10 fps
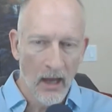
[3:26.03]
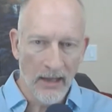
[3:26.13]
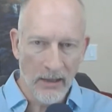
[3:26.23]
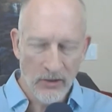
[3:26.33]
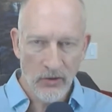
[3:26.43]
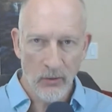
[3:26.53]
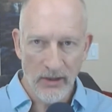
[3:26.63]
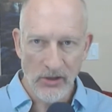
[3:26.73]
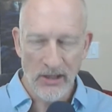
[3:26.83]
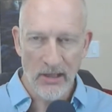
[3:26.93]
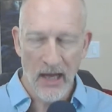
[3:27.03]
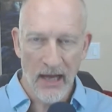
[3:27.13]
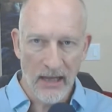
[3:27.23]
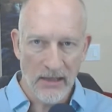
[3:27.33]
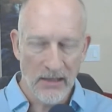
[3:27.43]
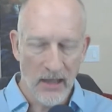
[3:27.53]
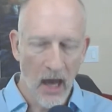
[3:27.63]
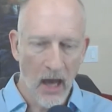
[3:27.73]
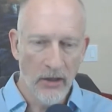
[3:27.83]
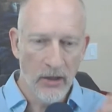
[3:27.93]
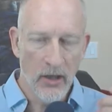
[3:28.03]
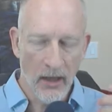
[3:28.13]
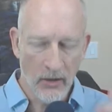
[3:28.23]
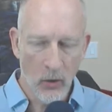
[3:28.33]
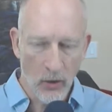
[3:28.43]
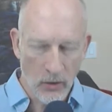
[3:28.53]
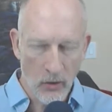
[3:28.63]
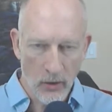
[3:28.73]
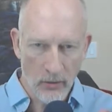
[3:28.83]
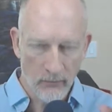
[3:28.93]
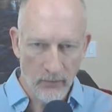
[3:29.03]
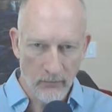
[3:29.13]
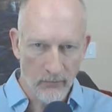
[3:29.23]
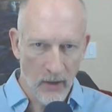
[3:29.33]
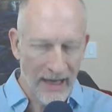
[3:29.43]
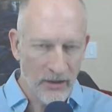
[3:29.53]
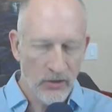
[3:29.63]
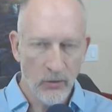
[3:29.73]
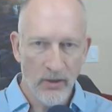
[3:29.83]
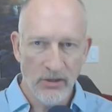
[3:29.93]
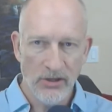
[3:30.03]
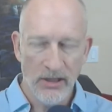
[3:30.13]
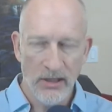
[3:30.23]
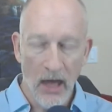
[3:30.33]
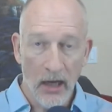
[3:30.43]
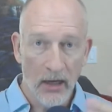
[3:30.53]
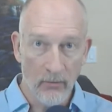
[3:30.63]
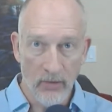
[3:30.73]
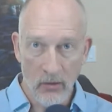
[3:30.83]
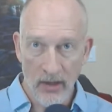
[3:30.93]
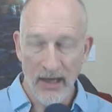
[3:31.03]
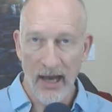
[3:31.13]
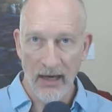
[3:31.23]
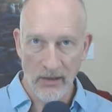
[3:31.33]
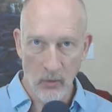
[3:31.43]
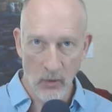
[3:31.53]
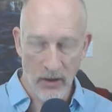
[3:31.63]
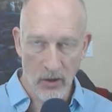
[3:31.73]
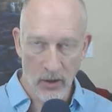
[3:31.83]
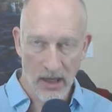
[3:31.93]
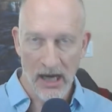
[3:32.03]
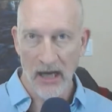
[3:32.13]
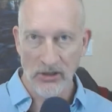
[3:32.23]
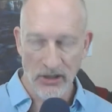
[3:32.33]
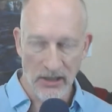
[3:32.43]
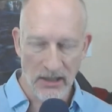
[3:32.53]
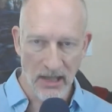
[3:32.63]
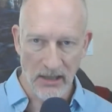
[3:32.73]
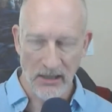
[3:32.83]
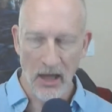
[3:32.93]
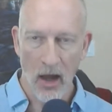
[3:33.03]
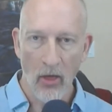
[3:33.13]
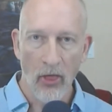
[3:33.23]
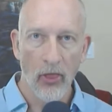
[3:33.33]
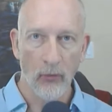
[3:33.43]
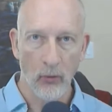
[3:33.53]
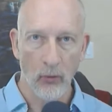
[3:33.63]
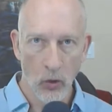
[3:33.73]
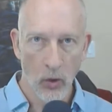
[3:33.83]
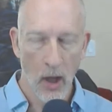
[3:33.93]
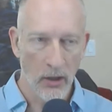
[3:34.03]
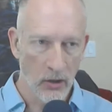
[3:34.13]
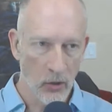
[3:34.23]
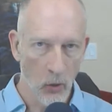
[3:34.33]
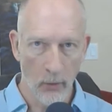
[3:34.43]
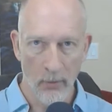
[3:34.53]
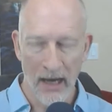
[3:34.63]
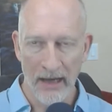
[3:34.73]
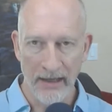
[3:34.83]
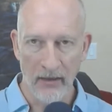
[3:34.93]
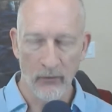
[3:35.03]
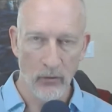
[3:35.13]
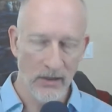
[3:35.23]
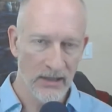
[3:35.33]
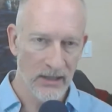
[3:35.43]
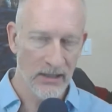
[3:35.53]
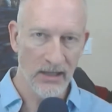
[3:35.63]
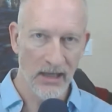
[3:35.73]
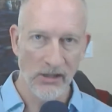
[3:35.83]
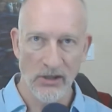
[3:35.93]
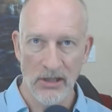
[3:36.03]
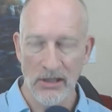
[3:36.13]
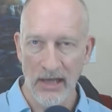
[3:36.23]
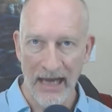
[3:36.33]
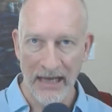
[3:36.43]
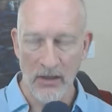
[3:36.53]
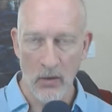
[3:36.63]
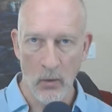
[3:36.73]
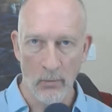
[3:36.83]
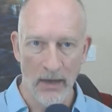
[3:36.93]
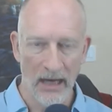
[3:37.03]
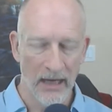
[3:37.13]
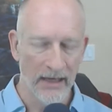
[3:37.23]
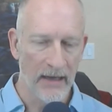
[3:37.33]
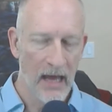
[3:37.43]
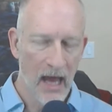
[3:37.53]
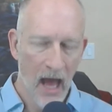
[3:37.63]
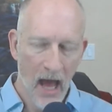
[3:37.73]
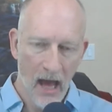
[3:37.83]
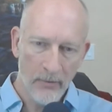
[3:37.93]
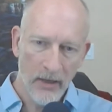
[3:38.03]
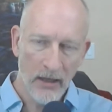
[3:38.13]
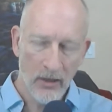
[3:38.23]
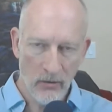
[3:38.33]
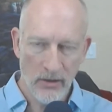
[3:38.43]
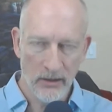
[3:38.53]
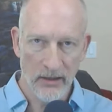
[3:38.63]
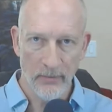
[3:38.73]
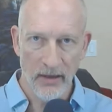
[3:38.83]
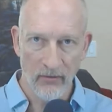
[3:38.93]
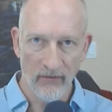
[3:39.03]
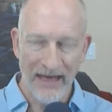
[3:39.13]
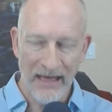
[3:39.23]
Intuition is your intuition communicates with your consciousness through your body, through sensations in your body. I'm going to use a little bit of